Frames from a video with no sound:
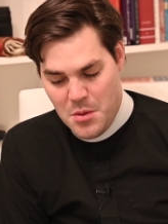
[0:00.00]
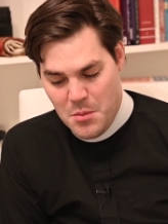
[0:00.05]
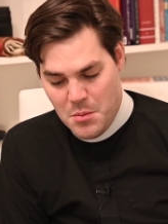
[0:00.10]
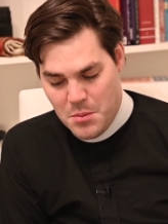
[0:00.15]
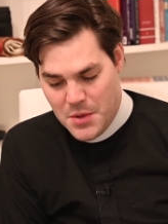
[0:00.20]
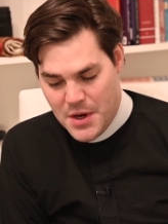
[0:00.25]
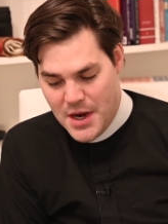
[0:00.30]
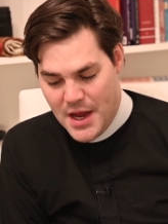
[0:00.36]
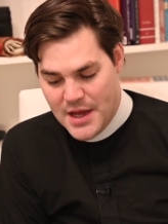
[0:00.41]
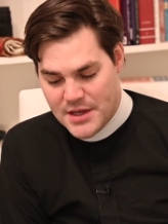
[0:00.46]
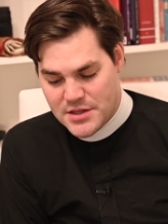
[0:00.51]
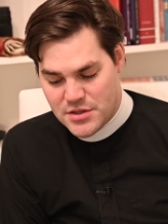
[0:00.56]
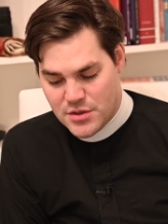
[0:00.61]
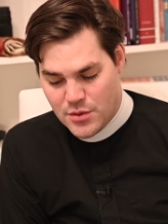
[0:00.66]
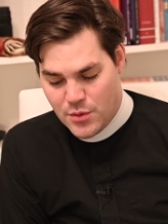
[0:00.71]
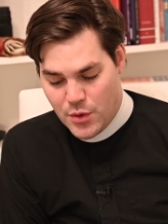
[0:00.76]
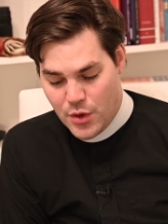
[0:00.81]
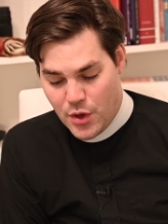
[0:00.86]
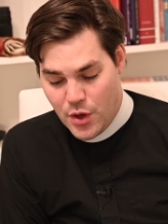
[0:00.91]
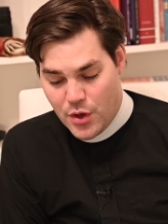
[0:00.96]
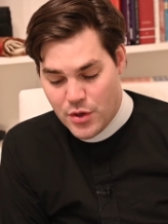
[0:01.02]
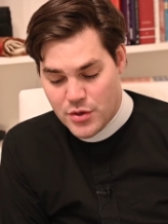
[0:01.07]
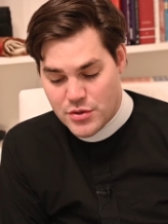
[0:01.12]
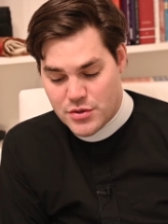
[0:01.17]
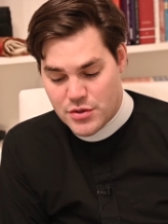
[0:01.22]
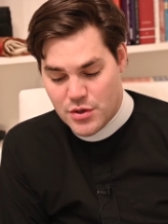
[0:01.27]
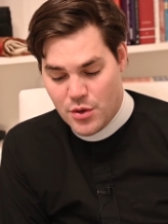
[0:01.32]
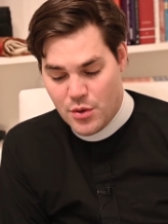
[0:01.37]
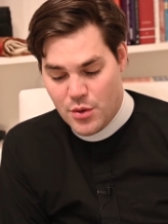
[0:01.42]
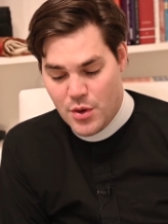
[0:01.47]
Manasseh will
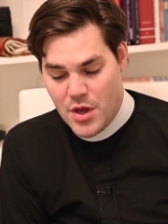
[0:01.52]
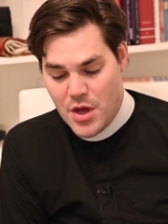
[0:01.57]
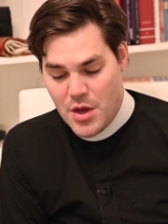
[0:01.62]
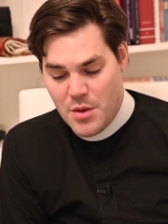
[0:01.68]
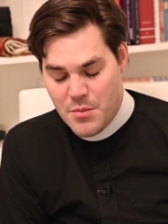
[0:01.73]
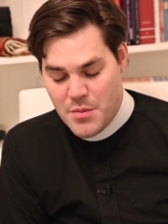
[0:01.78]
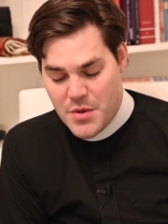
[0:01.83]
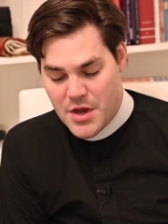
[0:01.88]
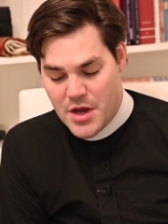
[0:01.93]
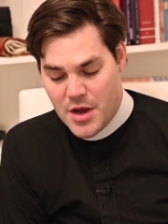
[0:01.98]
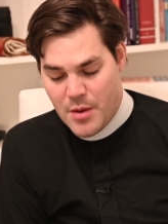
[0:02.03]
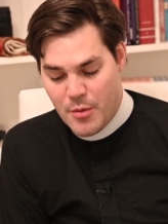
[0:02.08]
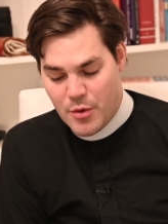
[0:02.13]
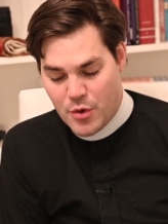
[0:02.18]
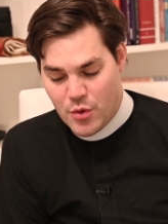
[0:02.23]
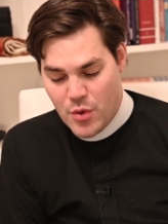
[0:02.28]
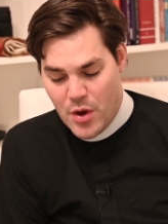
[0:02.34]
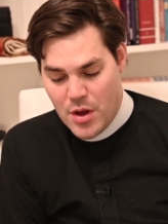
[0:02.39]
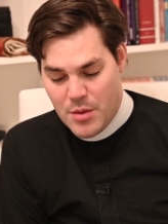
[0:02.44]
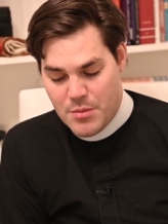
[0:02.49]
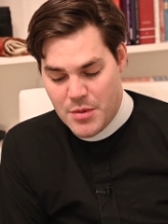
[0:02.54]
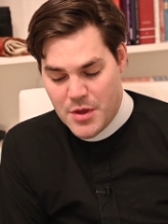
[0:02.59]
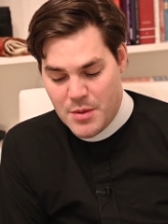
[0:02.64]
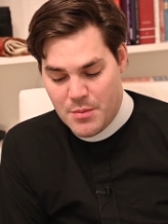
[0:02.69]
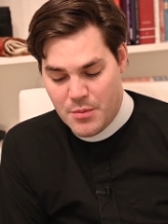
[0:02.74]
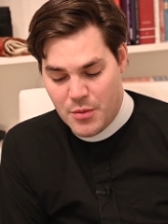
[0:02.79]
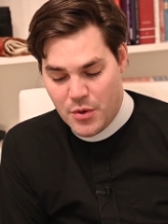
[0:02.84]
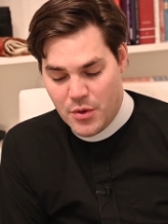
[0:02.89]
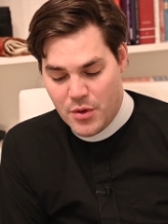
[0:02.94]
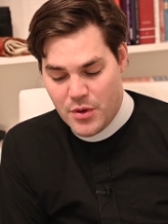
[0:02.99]
also become a great
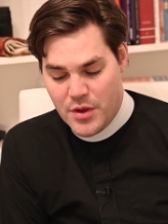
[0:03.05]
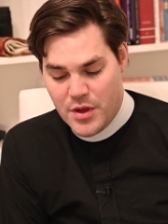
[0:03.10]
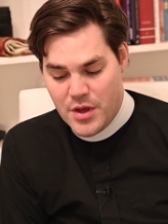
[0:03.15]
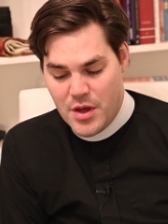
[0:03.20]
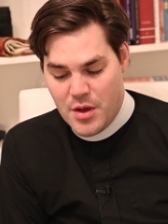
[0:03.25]
people,